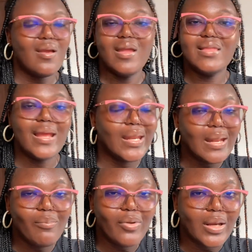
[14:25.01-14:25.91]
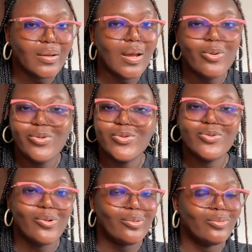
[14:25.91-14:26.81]
Anytime I needed money, I would just
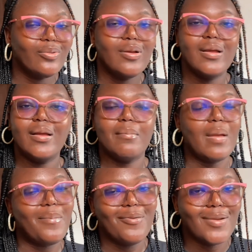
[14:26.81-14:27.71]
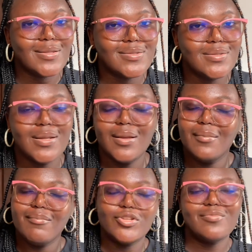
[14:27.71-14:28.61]
call my parents.
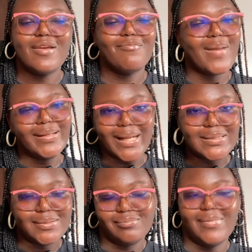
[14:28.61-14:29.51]
Also my dad.